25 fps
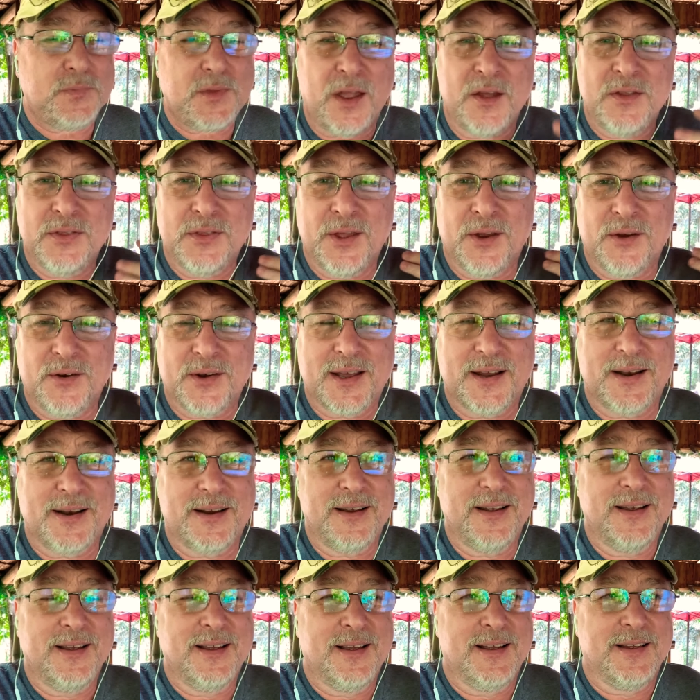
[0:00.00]
they're gonna
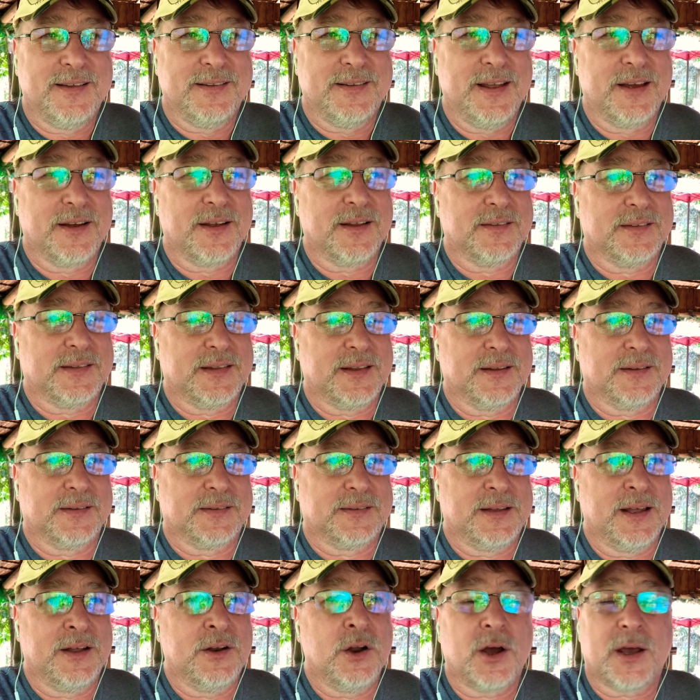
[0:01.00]
they're
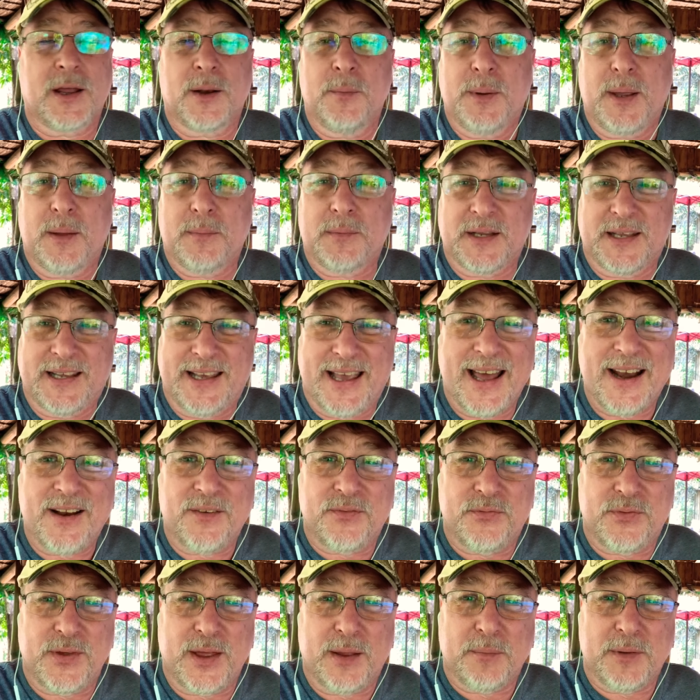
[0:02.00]
they're not gonna be able to get a
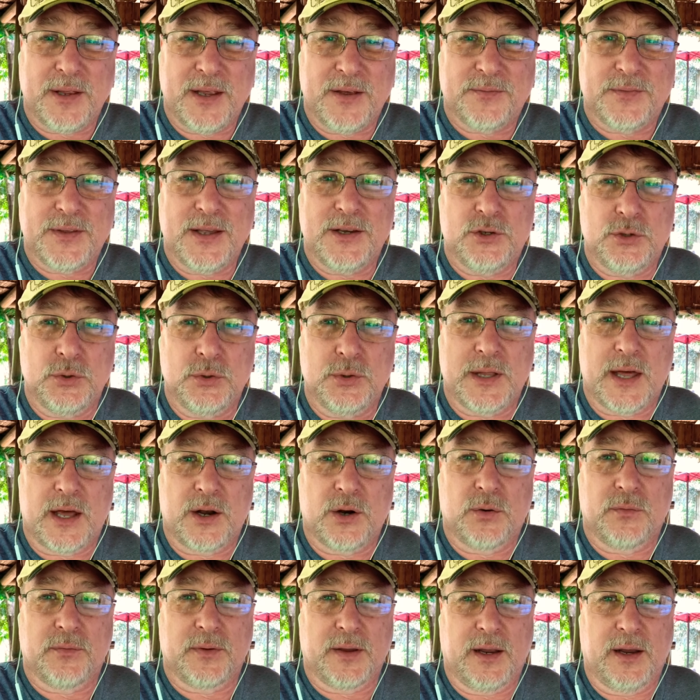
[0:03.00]
family if they do that
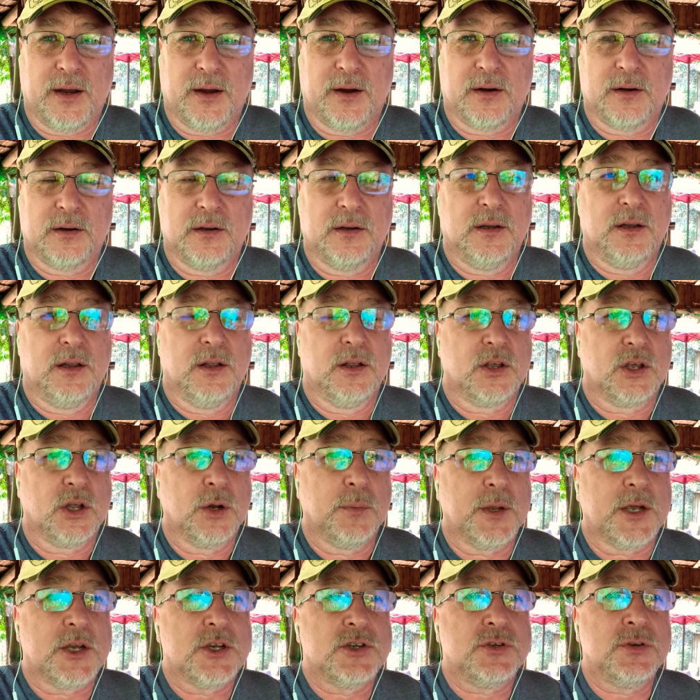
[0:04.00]
over here, and
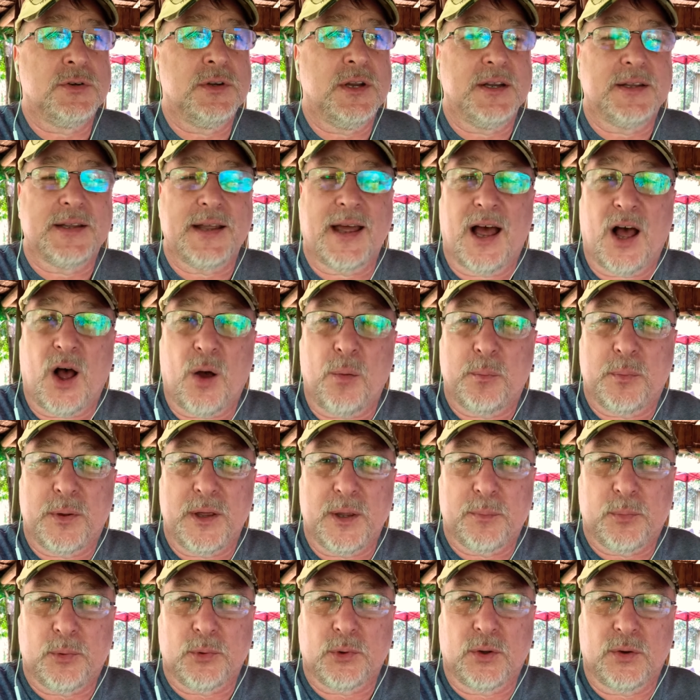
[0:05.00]
because you need to help
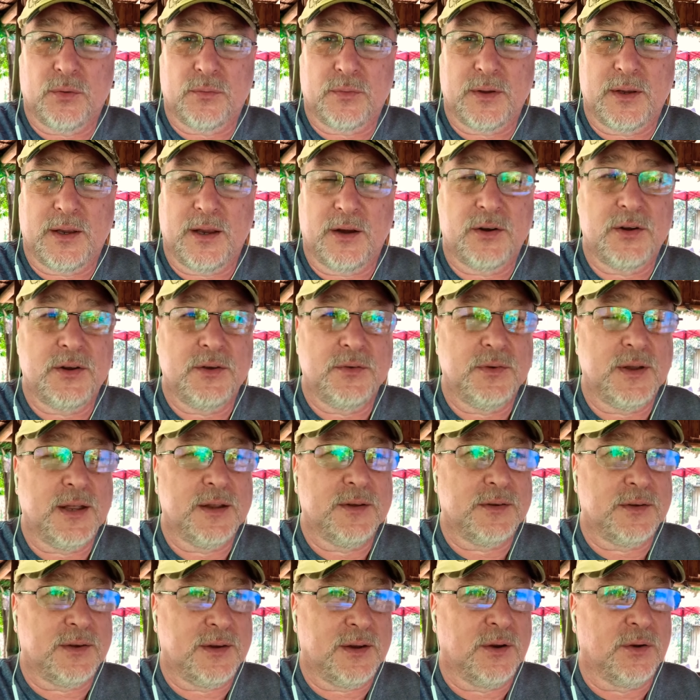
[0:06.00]
people over here. You
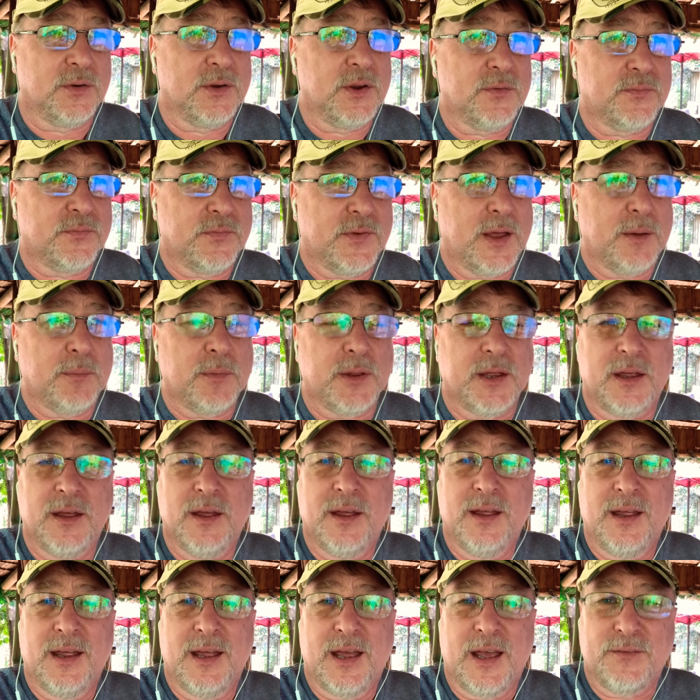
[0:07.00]
it, you know your family
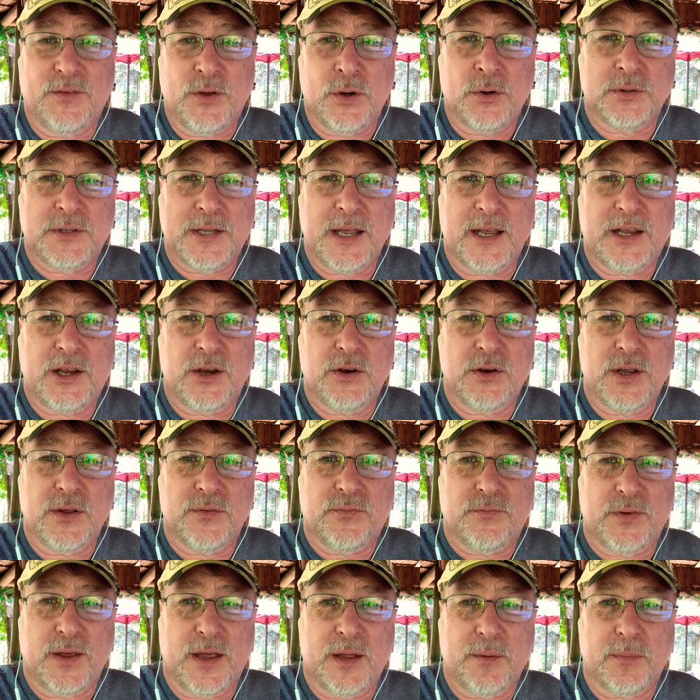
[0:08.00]
if you don't take care of your
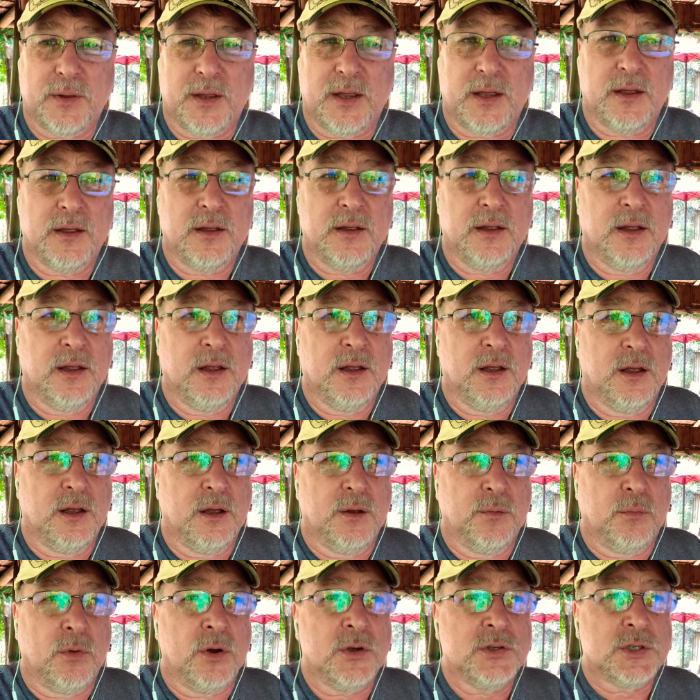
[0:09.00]
family,
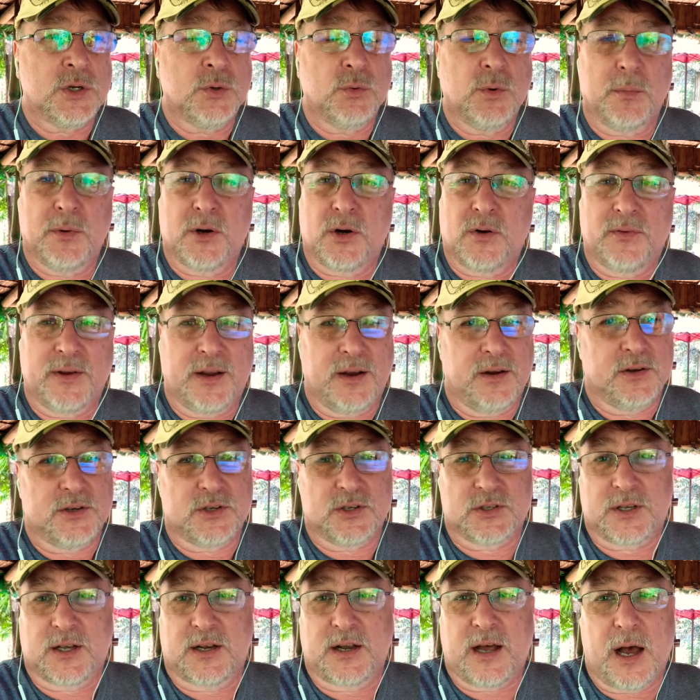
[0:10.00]
most of the women over here are
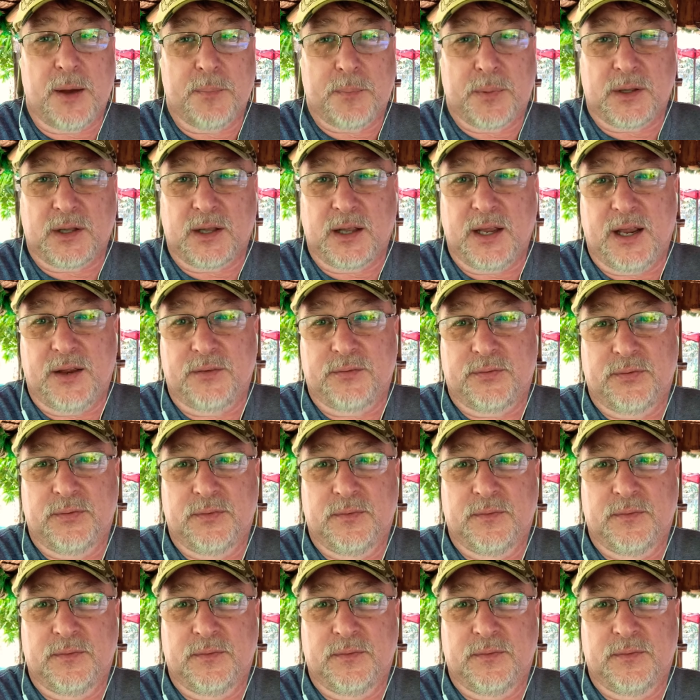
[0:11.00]
just gonna up and leave.